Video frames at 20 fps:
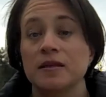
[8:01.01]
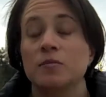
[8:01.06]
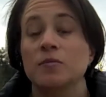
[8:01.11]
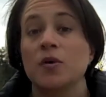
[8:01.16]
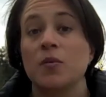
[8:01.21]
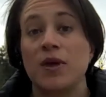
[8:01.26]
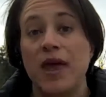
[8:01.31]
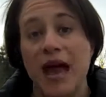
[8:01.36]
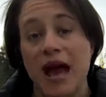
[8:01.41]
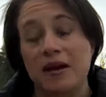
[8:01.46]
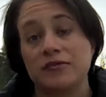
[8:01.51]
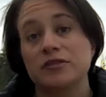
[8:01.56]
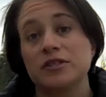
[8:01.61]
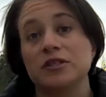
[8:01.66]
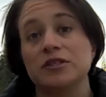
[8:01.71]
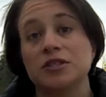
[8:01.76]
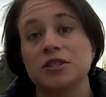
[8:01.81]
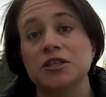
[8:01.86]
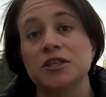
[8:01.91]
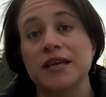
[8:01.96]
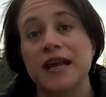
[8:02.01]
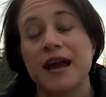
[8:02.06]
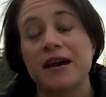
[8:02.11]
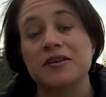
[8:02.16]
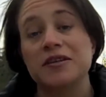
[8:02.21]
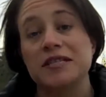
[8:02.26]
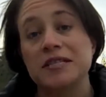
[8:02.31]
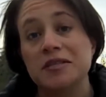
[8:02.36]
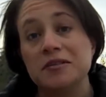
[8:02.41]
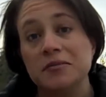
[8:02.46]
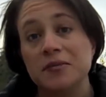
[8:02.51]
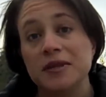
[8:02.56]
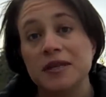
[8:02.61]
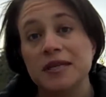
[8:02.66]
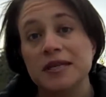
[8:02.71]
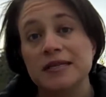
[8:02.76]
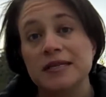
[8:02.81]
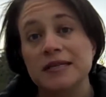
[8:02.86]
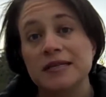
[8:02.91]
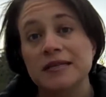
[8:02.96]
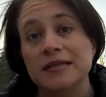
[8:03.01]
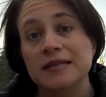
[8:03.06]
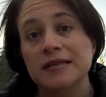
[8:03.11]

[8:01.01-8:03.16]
but we have to learn how to deal with it.